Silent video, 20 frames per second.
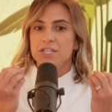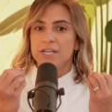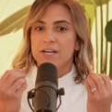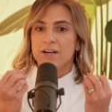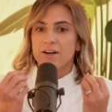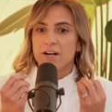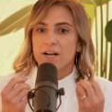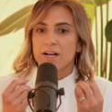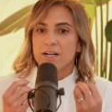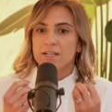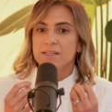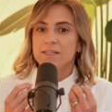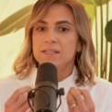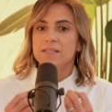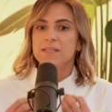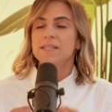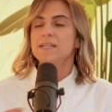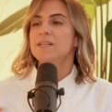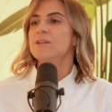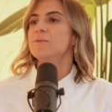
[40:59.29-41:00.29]
share
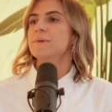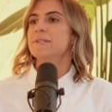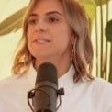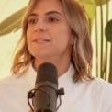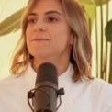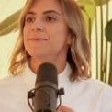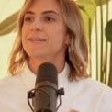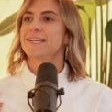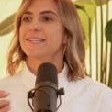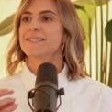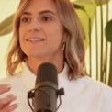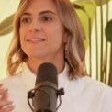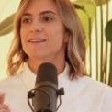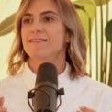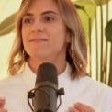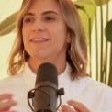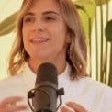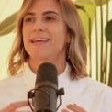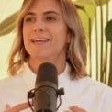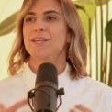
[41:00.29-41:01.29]
little bits and pieces
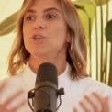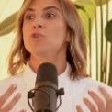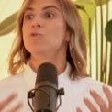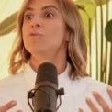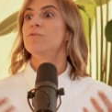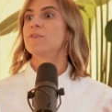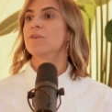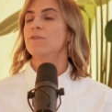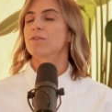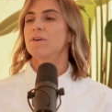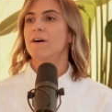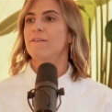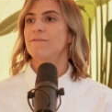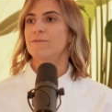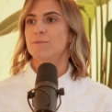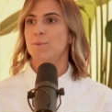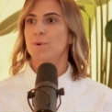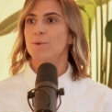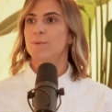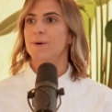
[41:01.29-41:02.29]
of it that you feel
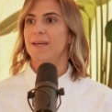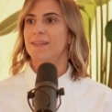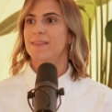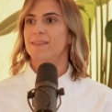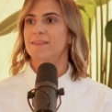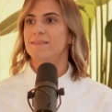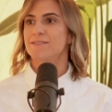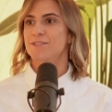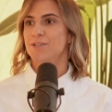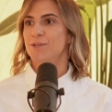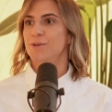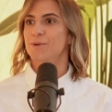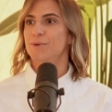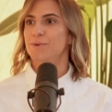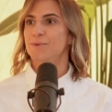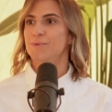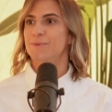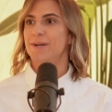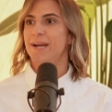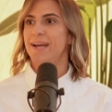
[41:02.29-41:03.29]
comfortable with too,
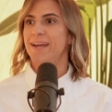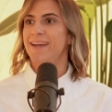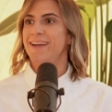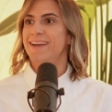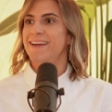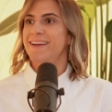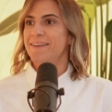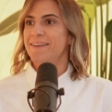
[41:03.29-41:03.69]
exactly. right?